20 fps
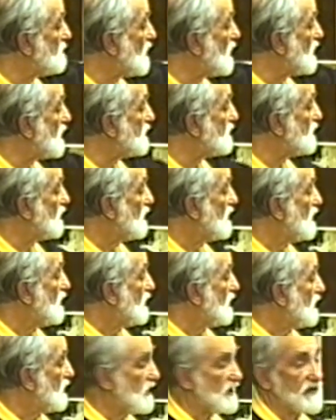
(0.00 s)
mind,
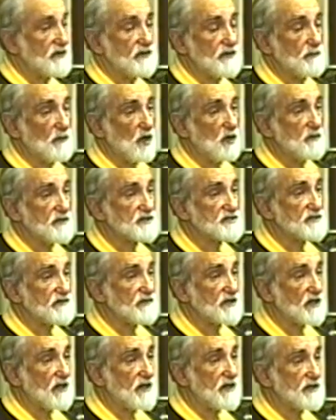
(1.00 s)
in the moments of
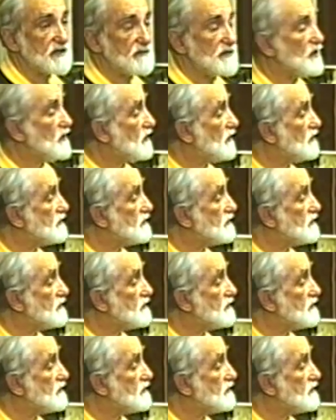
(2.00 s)
enlightenment. You can